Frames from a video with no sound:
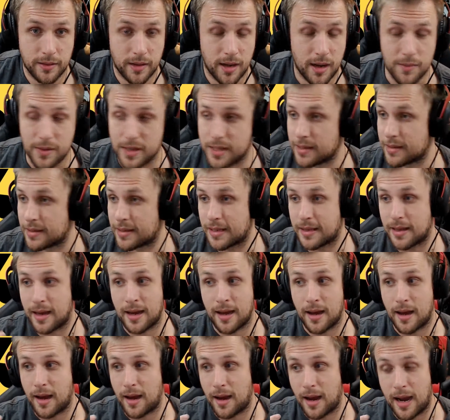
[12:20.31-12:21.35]
I mean,
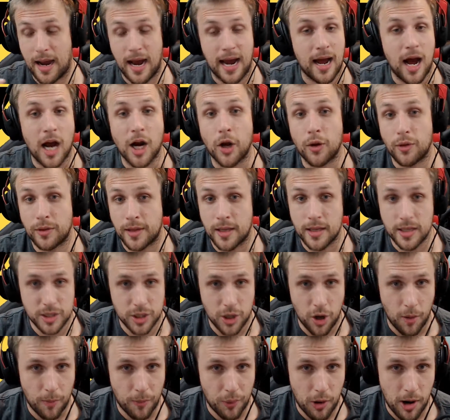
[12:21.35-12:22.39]
I don't. There's
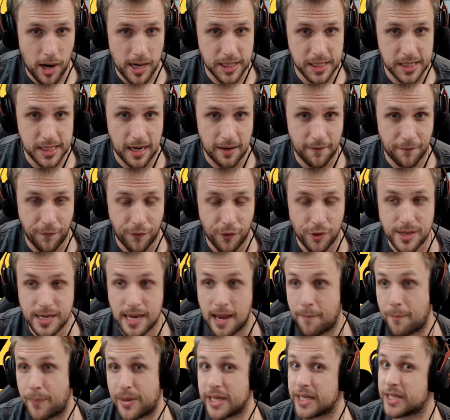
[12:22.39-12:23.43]
no price out for it
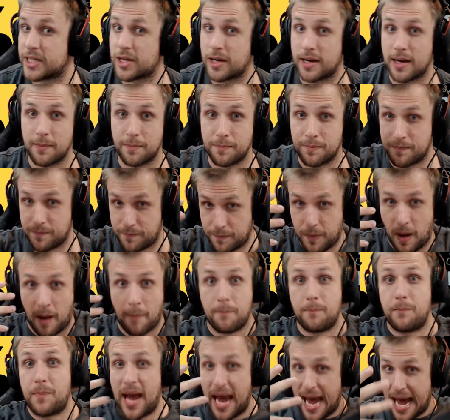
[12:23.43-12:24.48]
yet, but it's got a
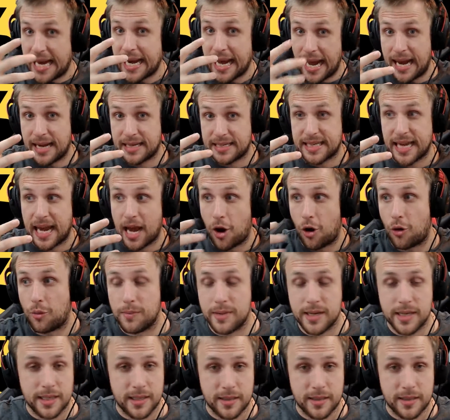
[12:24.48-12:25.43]
badass helmet.